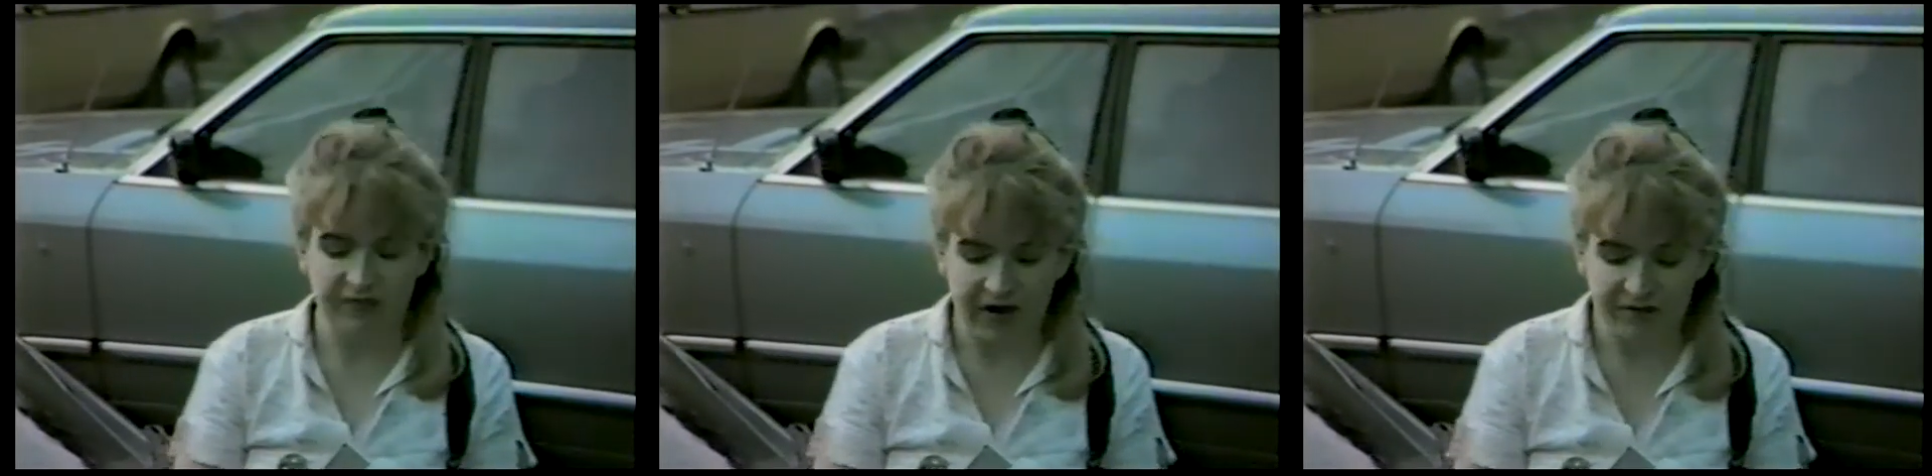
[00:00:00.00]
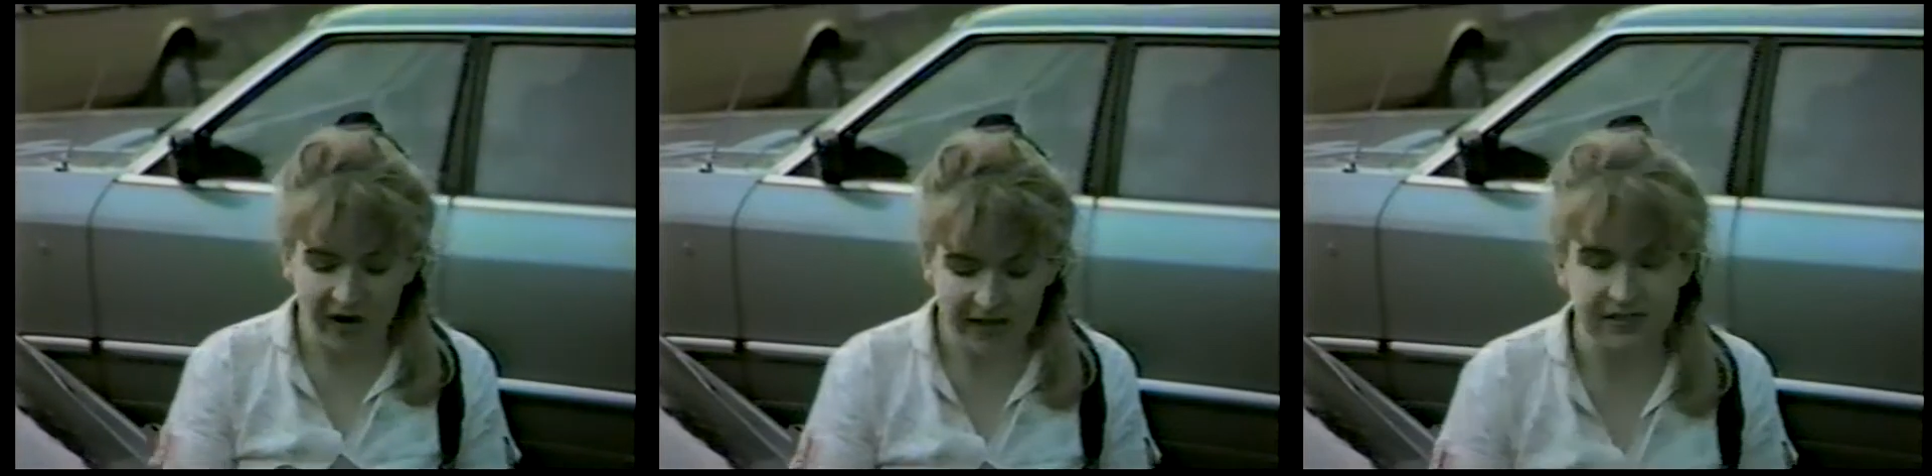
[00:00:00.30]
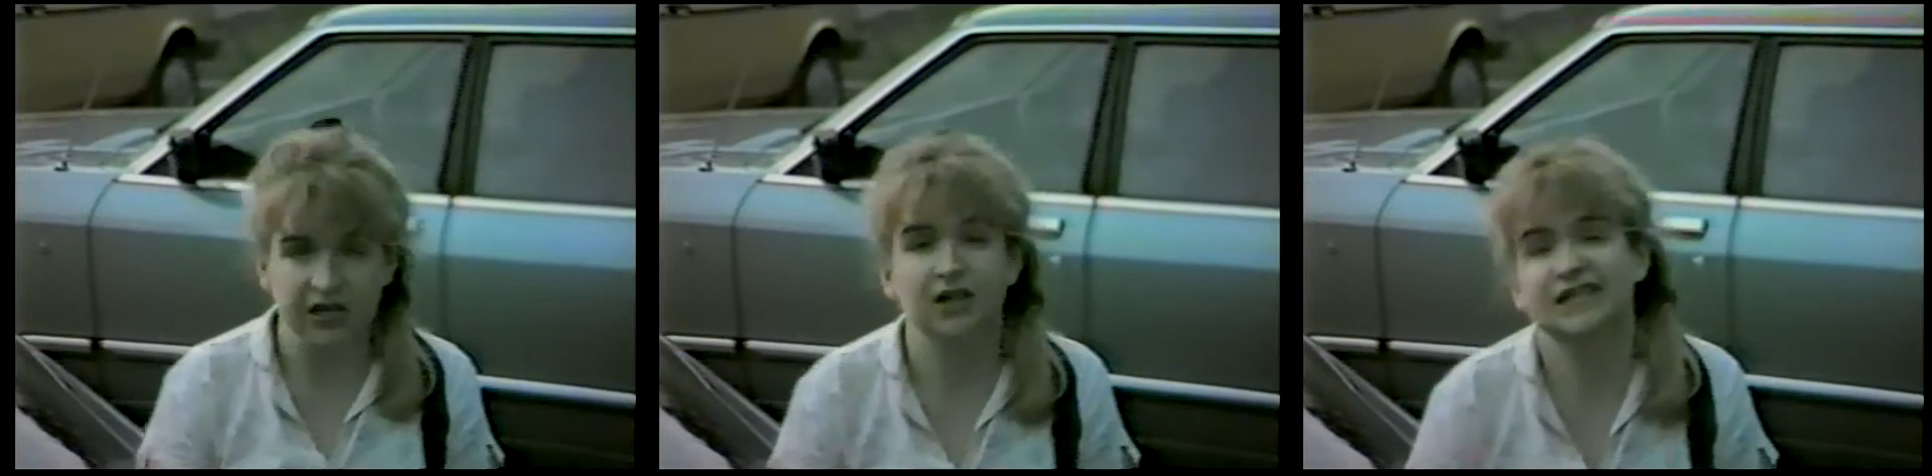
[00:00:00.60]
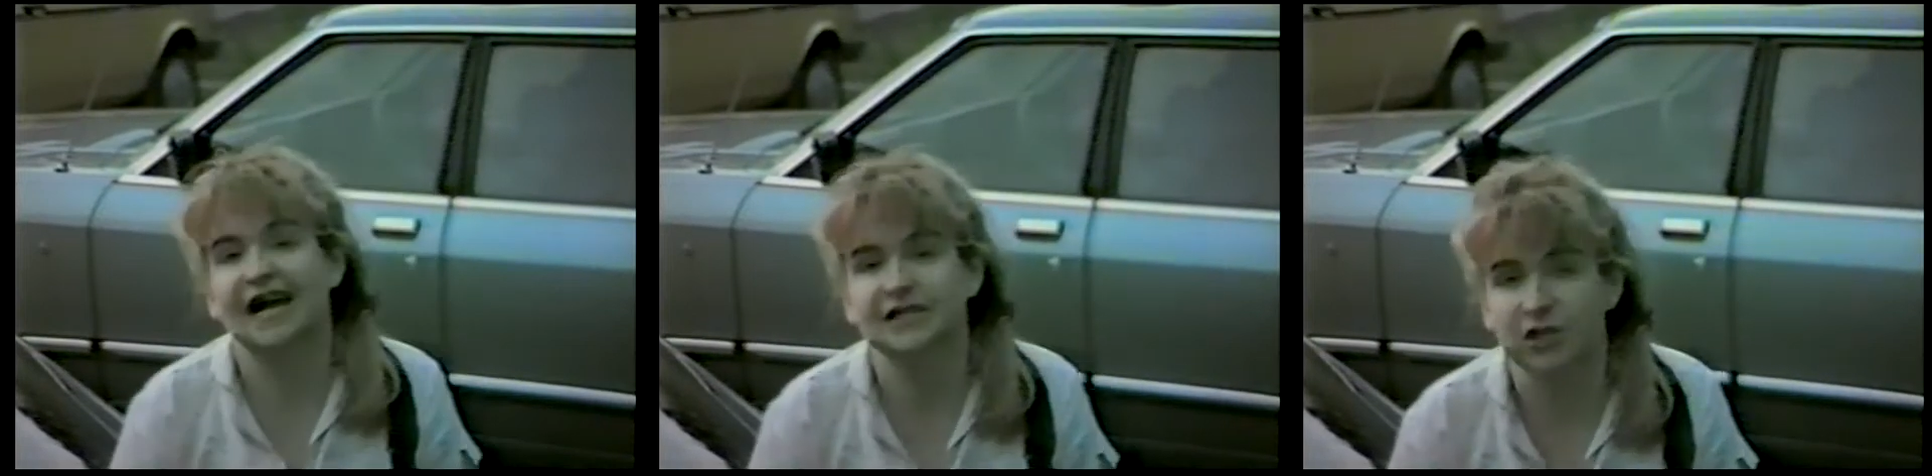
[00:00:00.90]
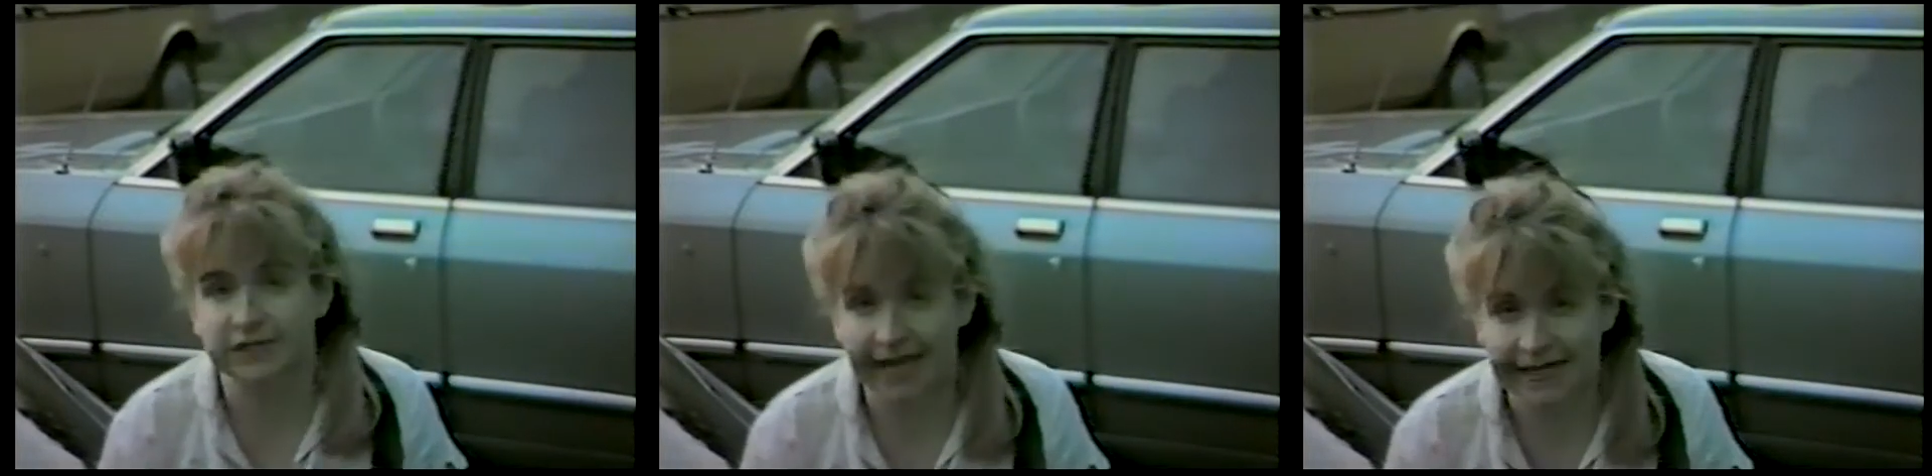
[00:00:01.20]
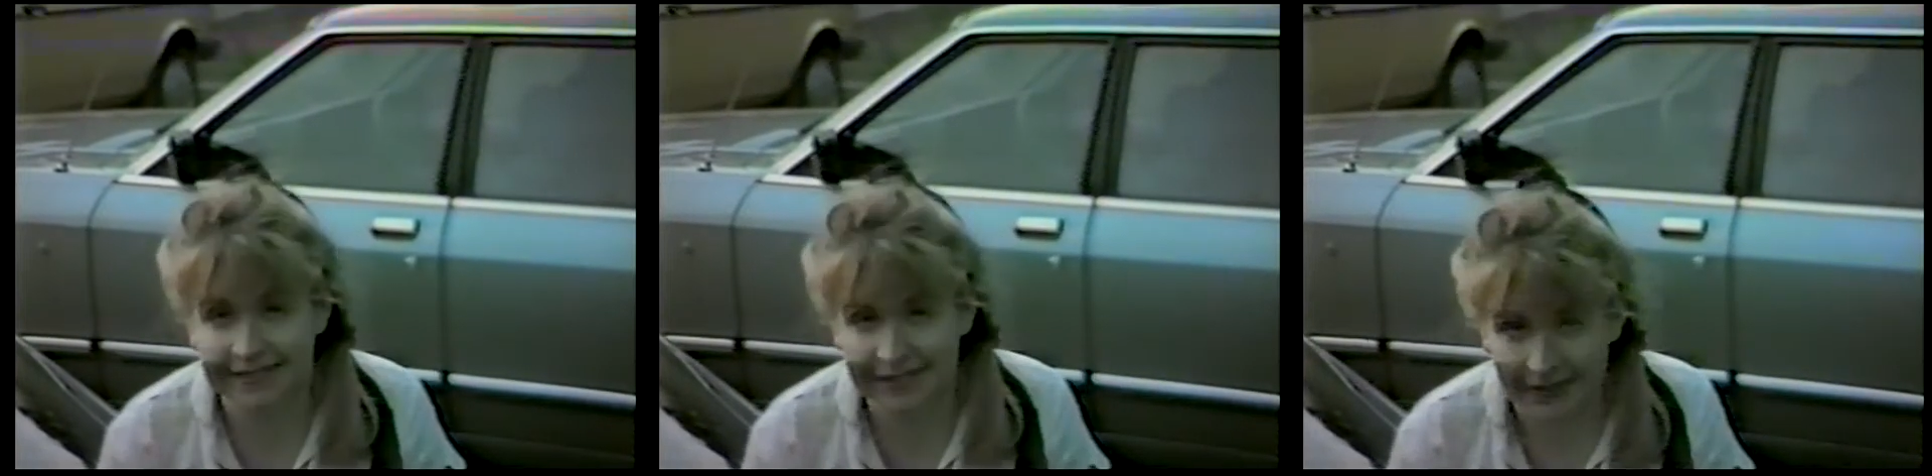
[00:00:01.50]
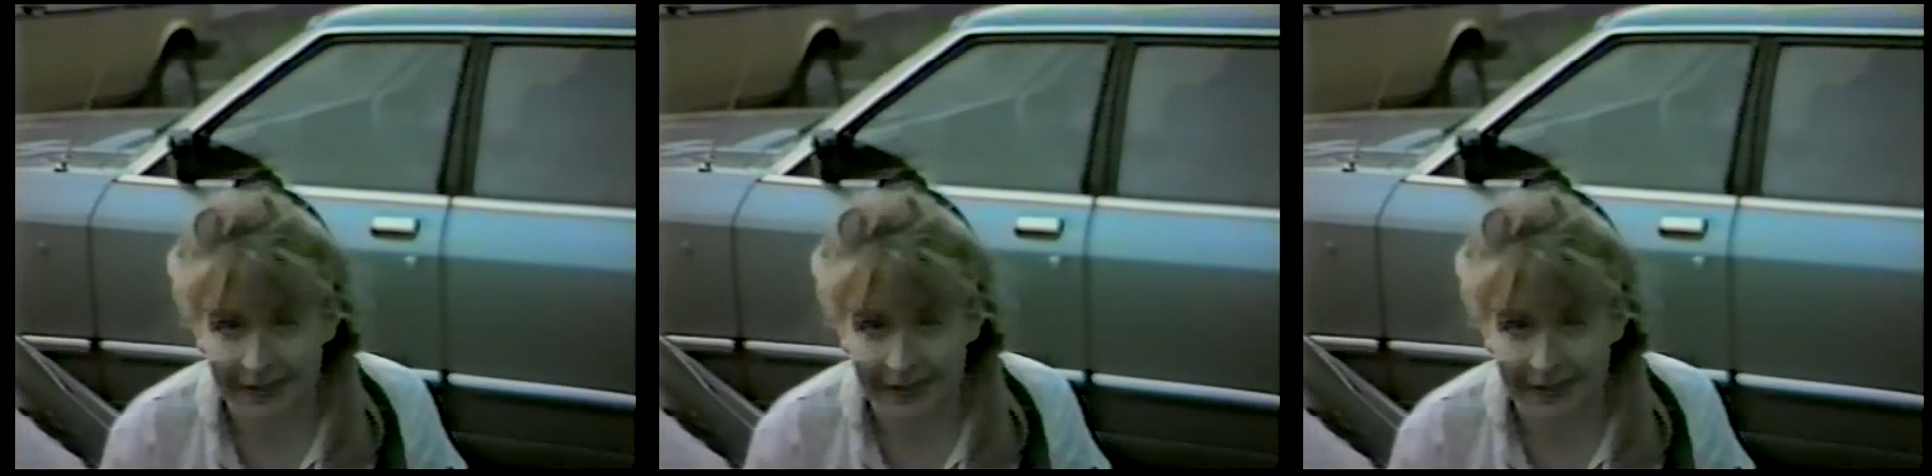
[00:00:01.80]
our advisors at our desk,